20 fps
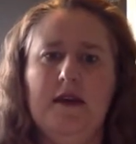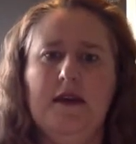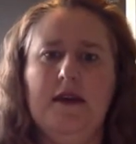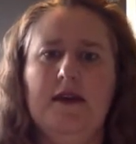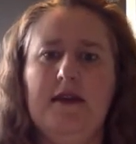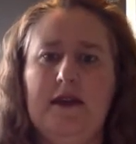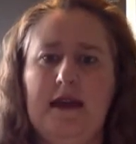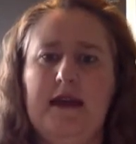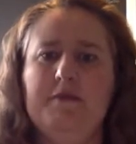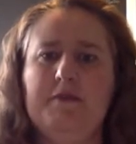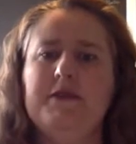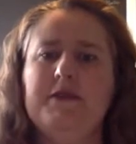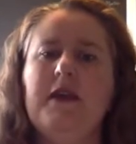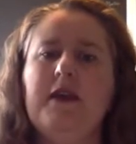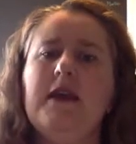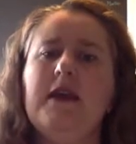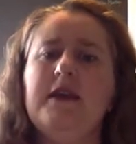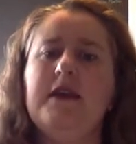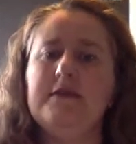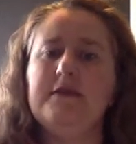clamps,
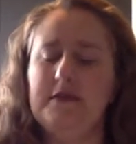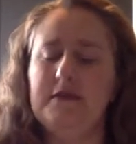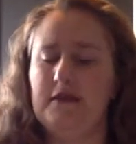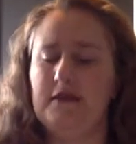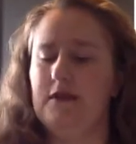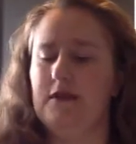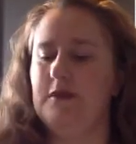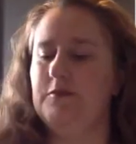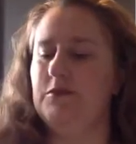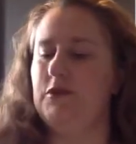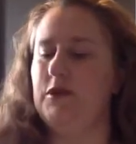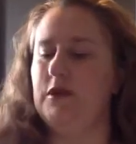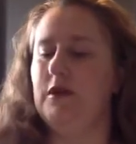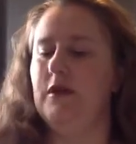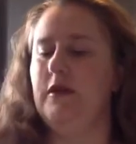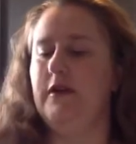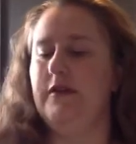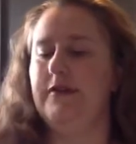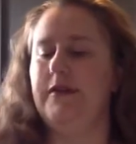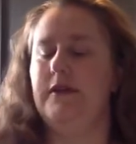I guess, that you can put
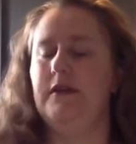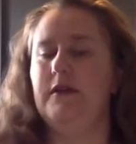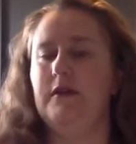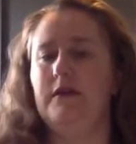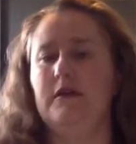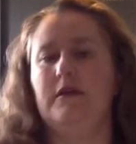on the